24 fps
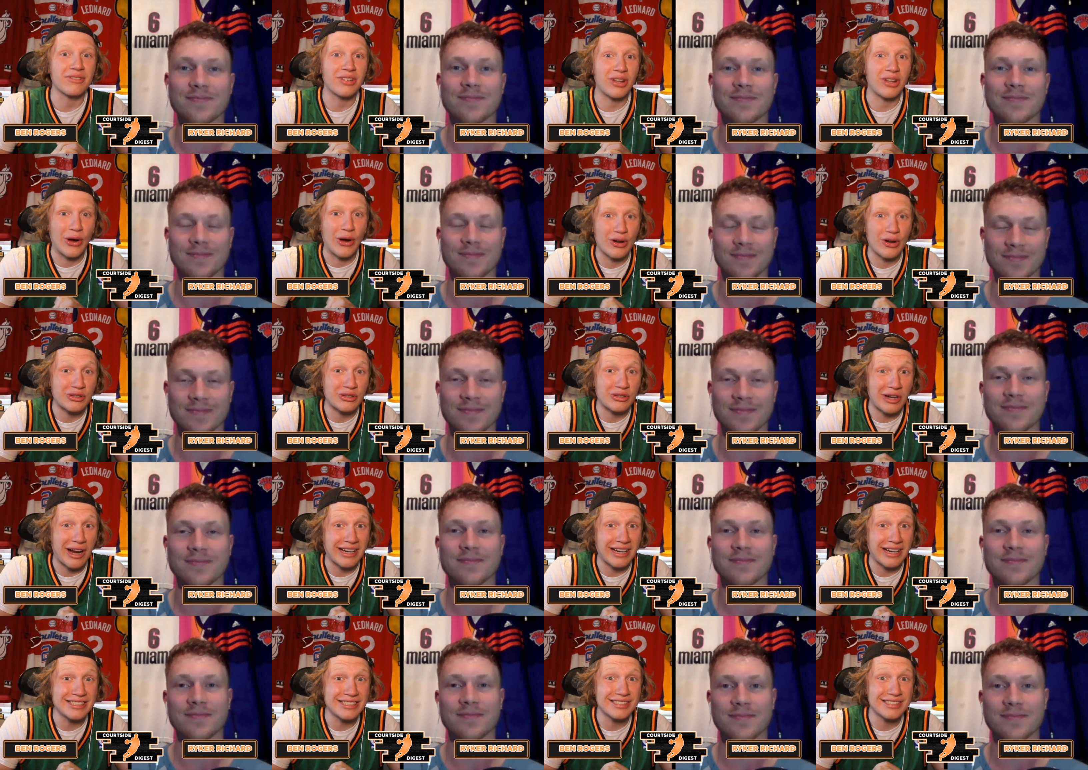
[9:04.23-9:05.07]

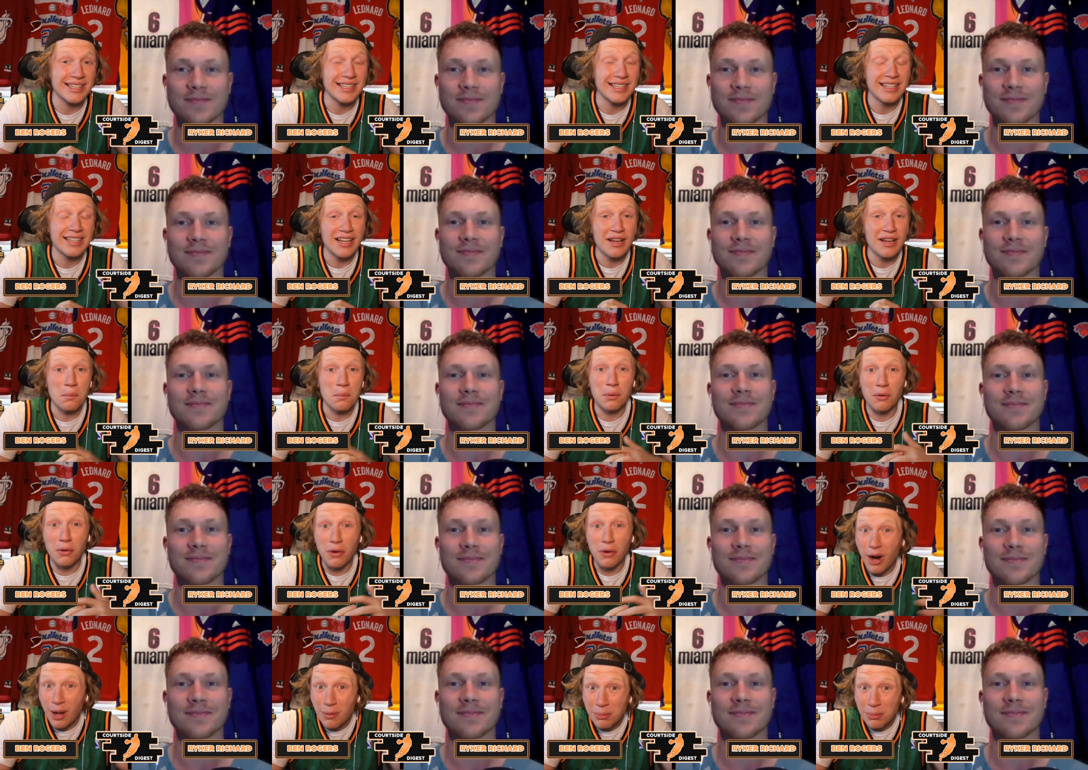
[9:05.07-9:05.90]
Speaker 1: contract he's
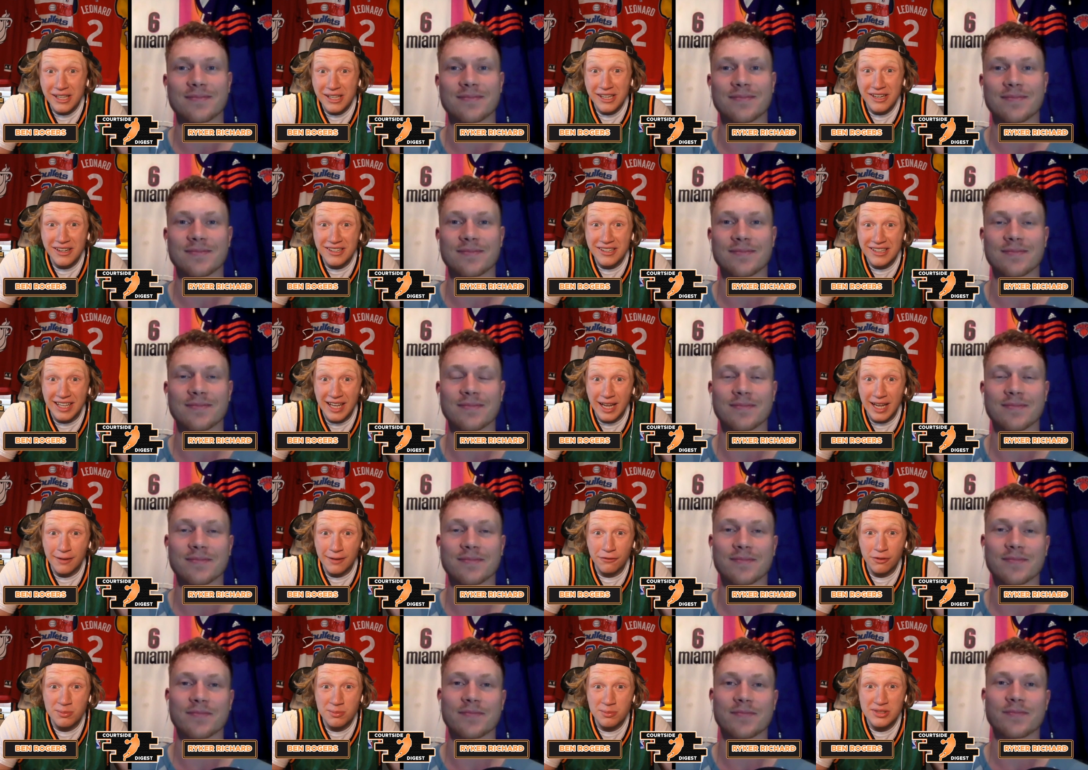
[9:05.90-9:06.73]
probably gonna
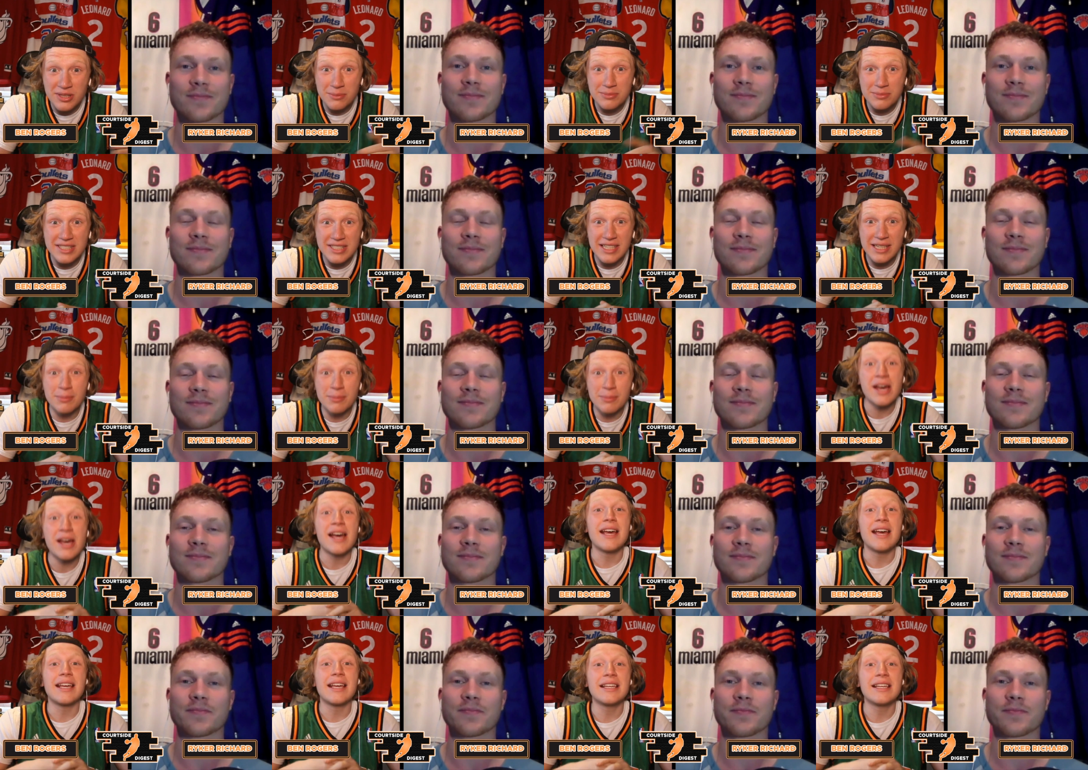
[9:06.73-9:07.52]
get from some team